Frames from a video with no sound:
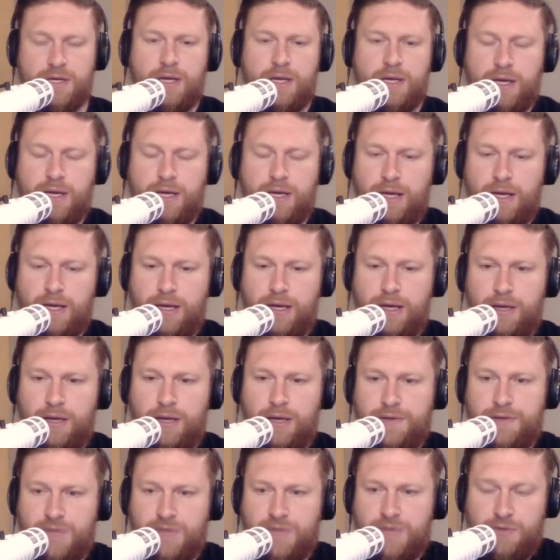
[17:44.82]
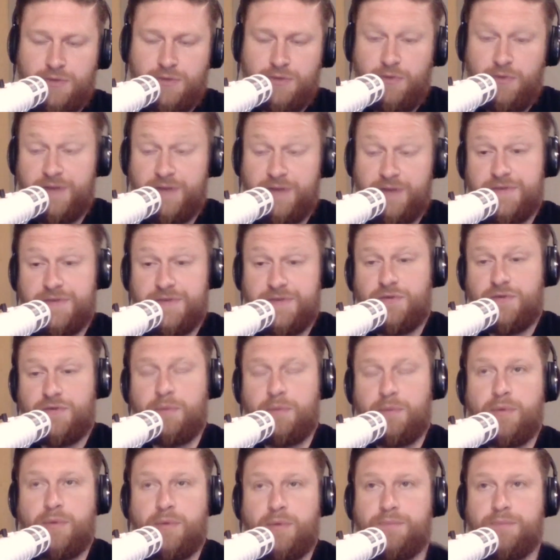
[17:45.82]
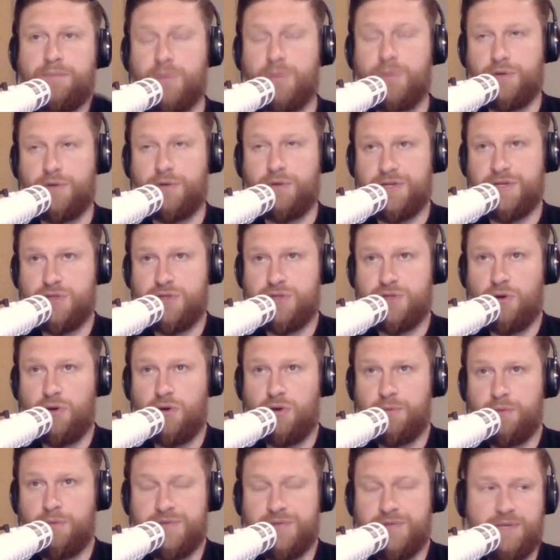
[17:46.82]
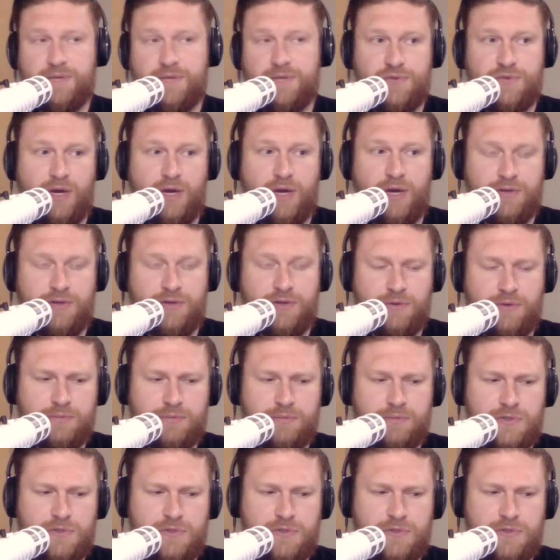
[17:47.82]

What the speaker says: They try to prevent us from holding jobs. They try to